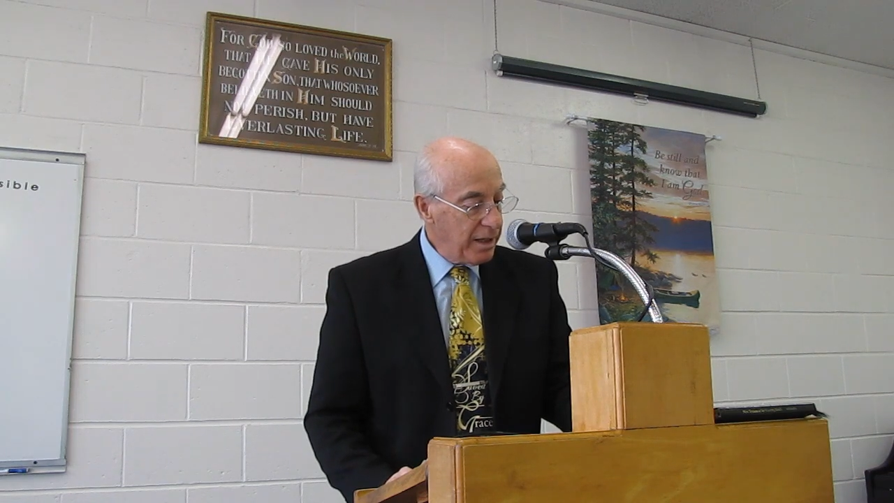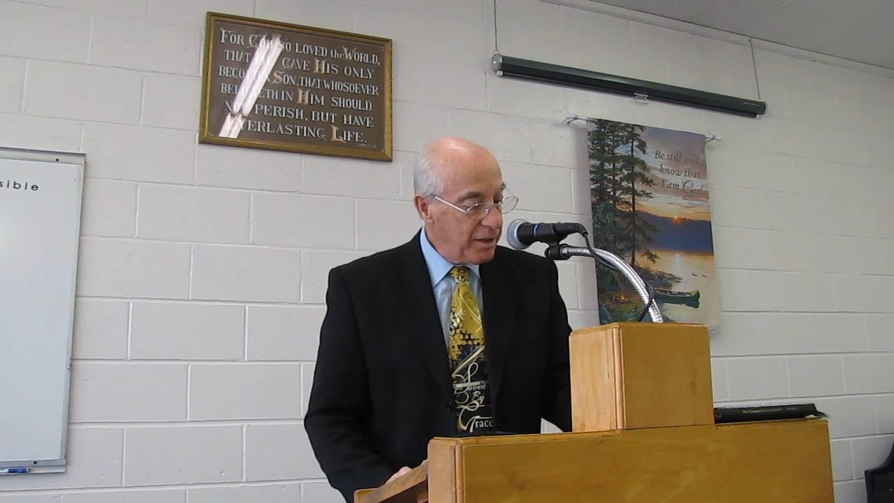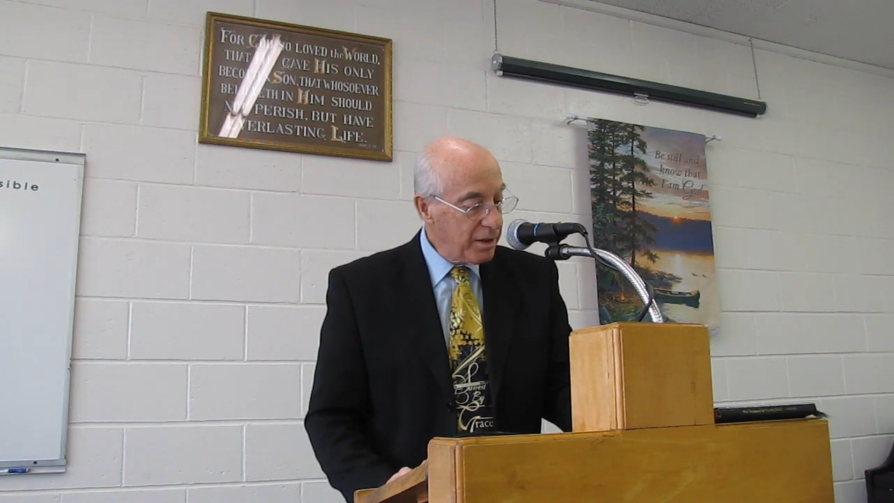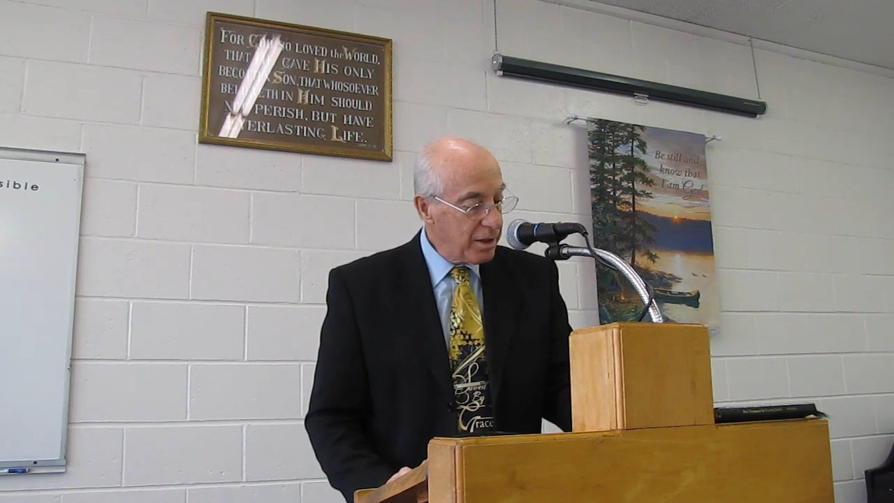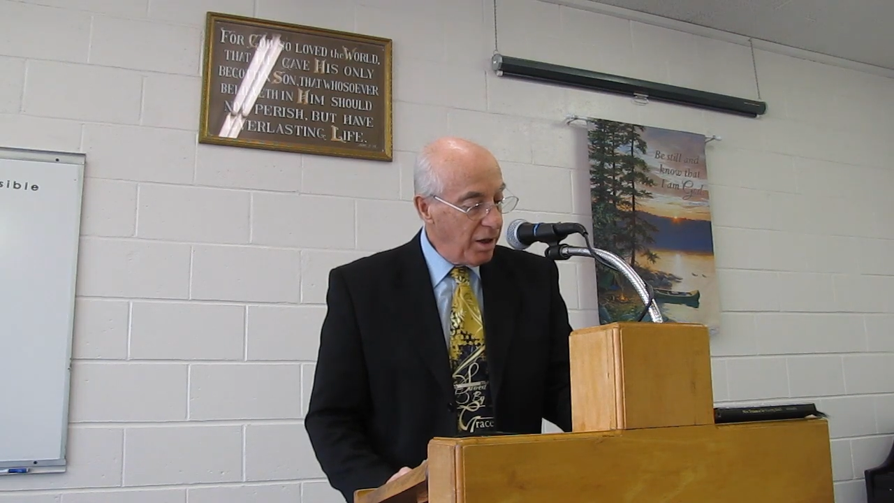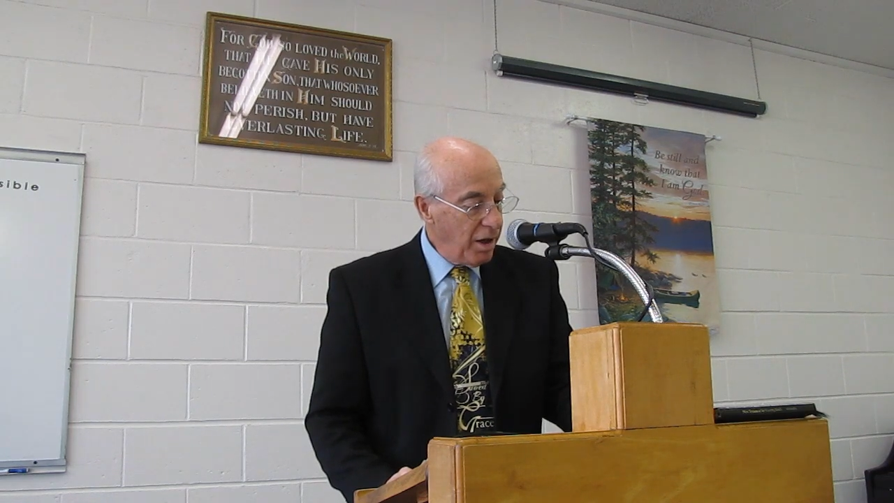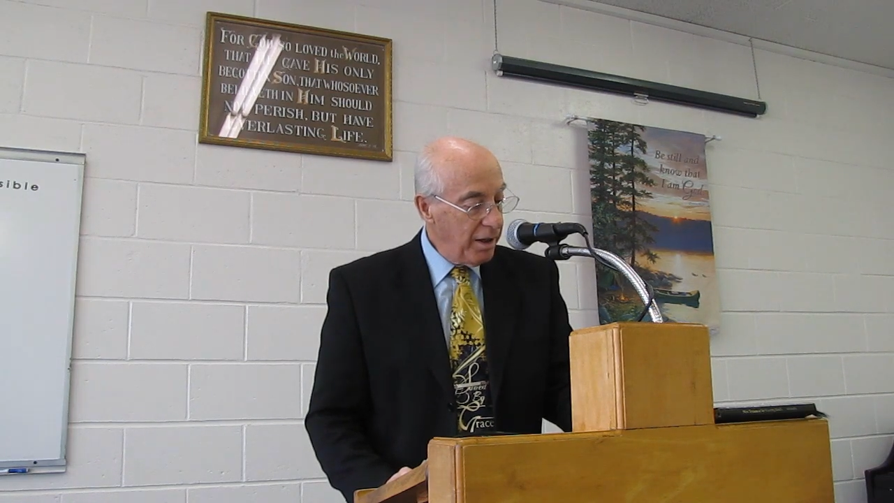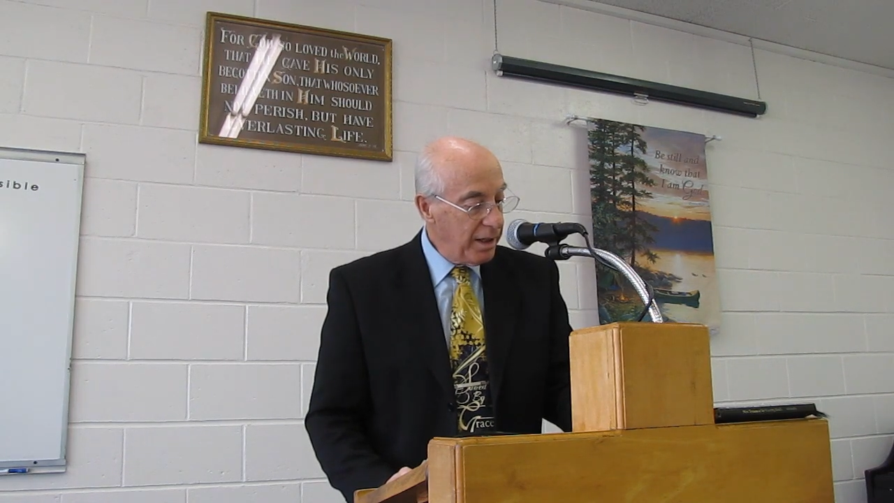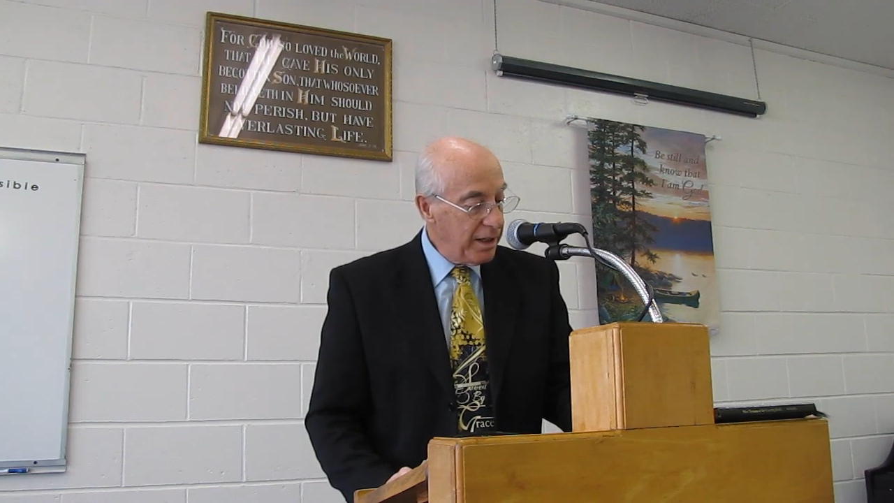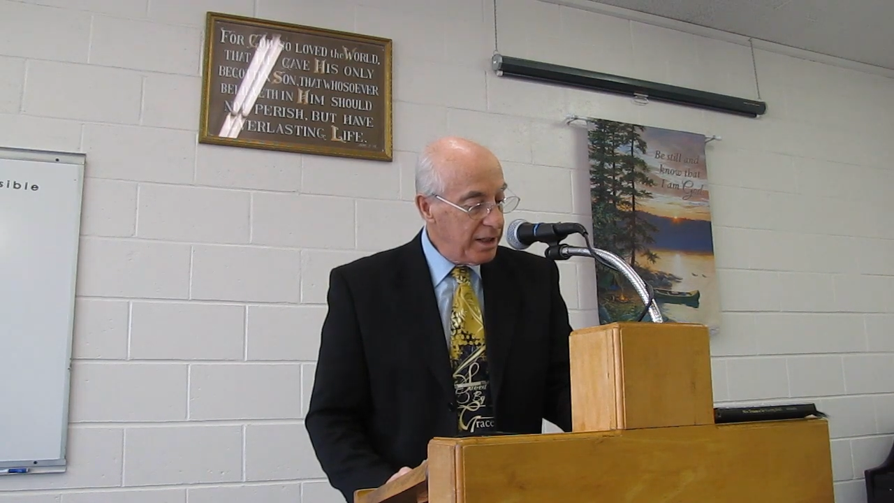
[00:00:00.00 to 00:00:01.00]
unto
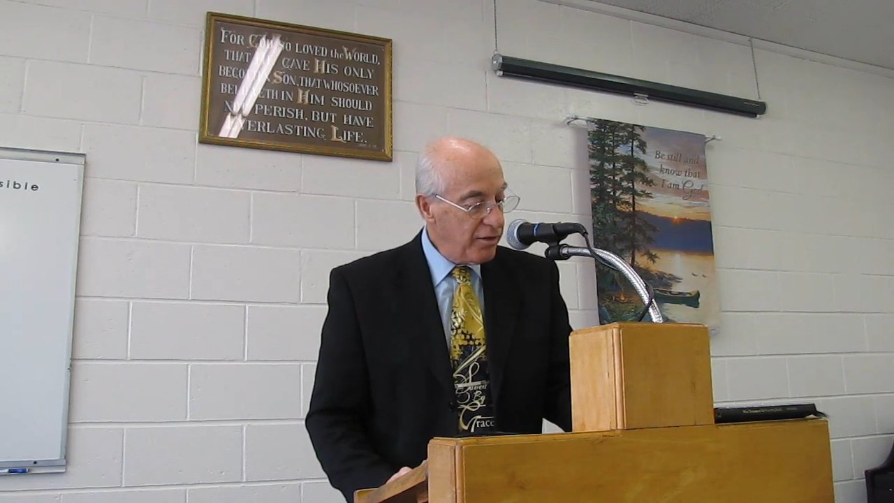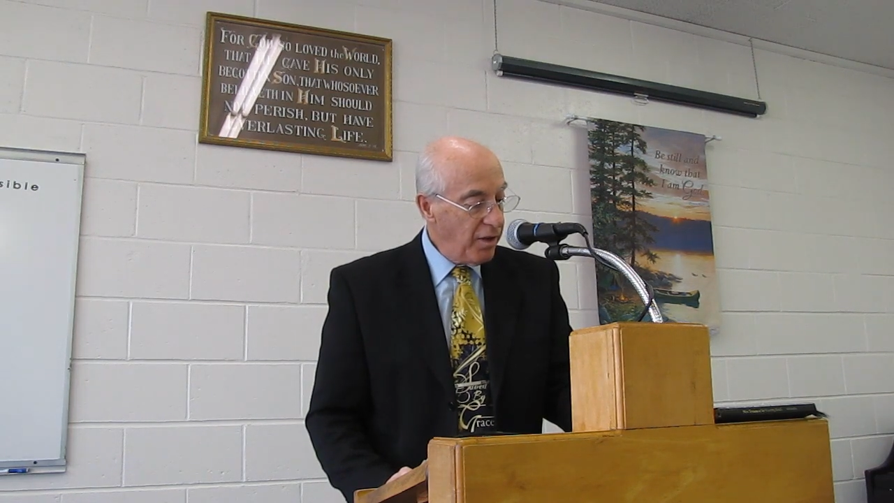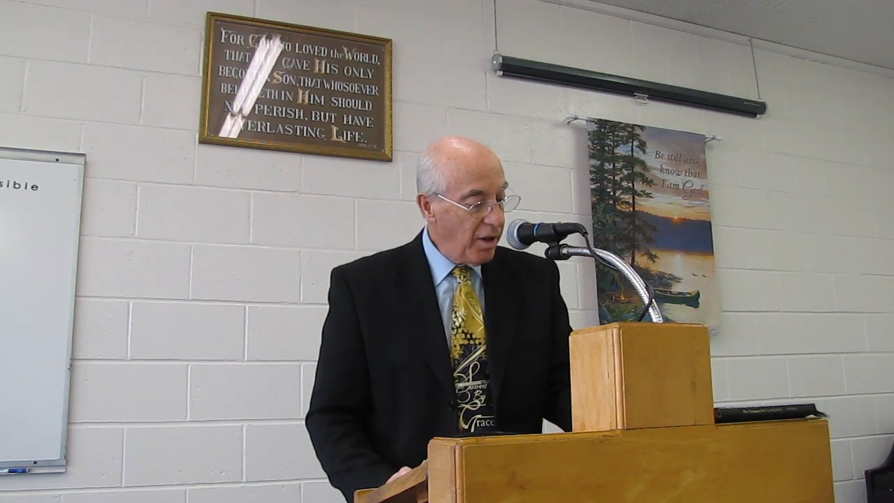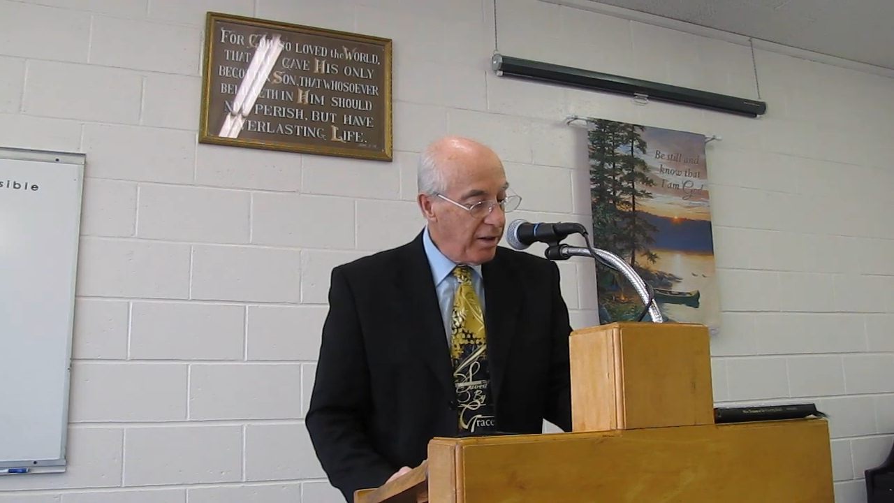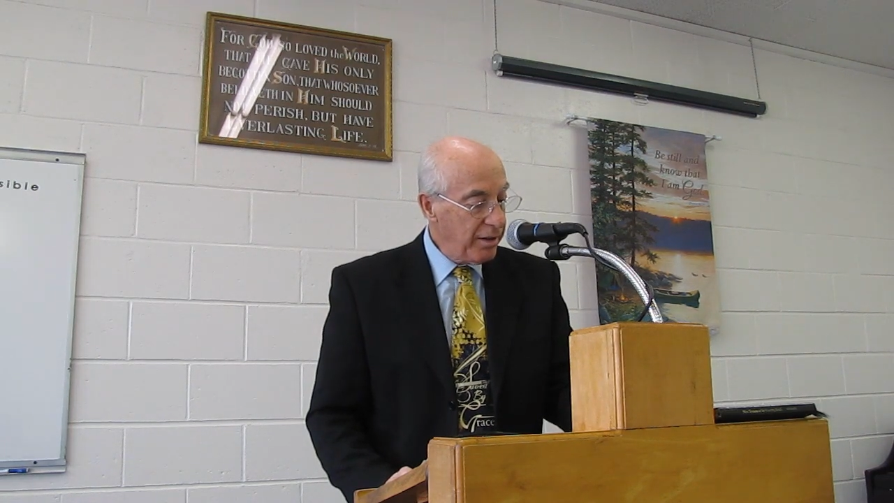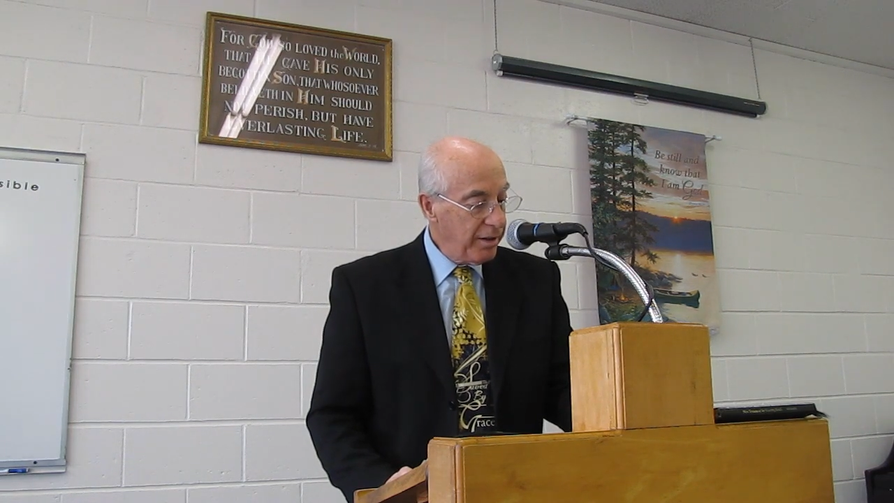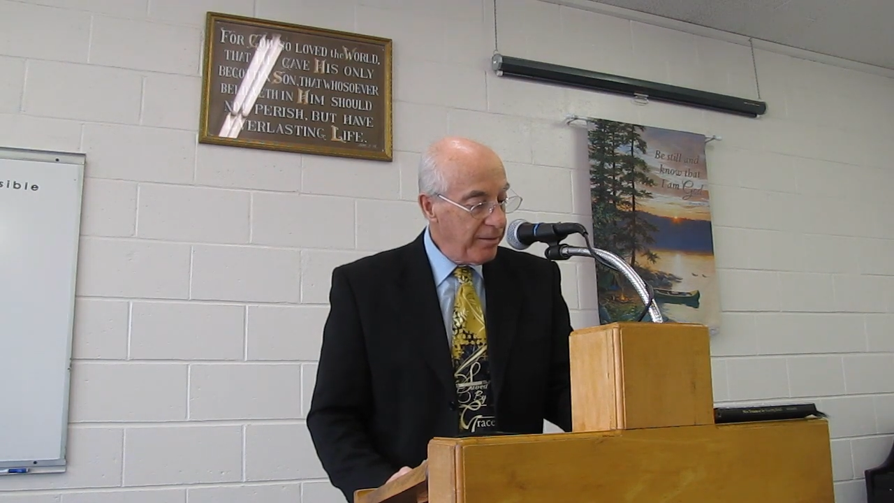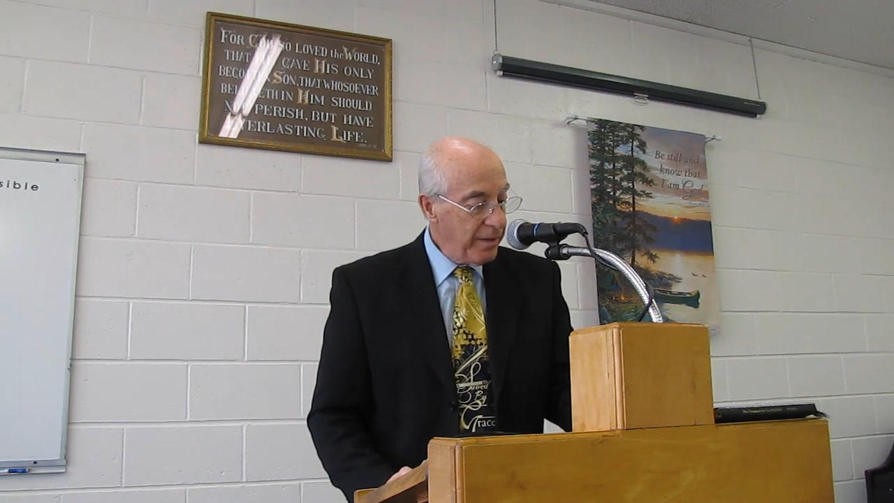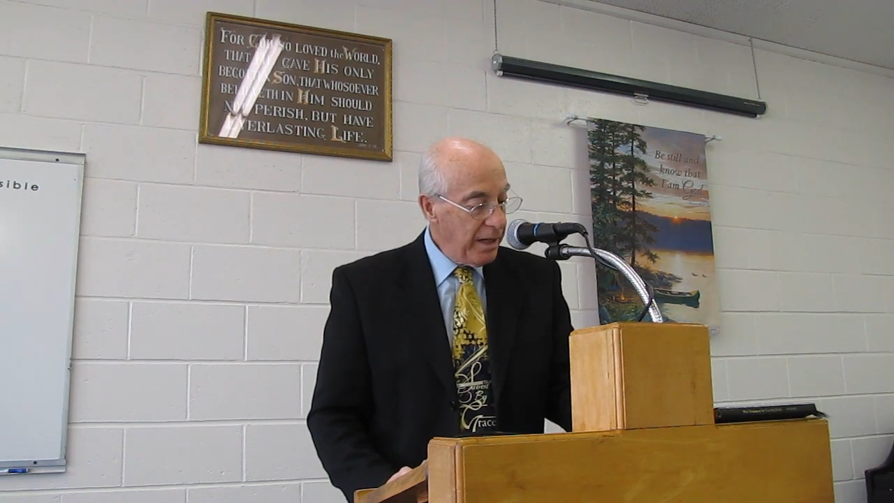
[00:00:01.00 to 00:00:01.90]
God and his Father.